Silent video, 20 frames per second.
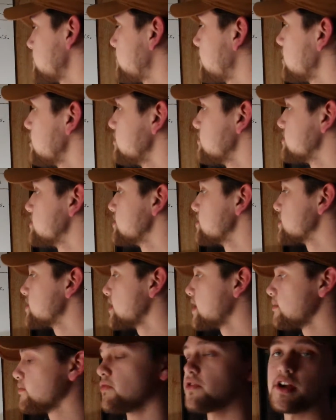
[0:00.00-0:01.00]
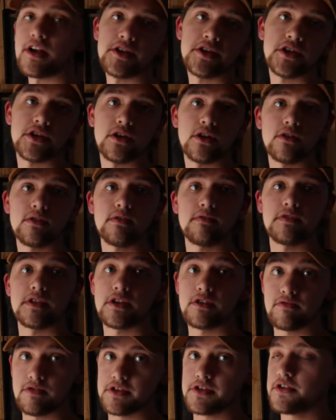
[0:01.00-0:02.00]
follows the same ratio of
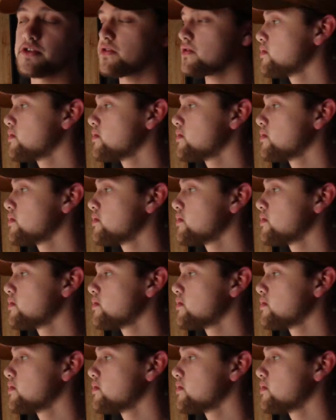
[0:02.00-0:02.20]
the original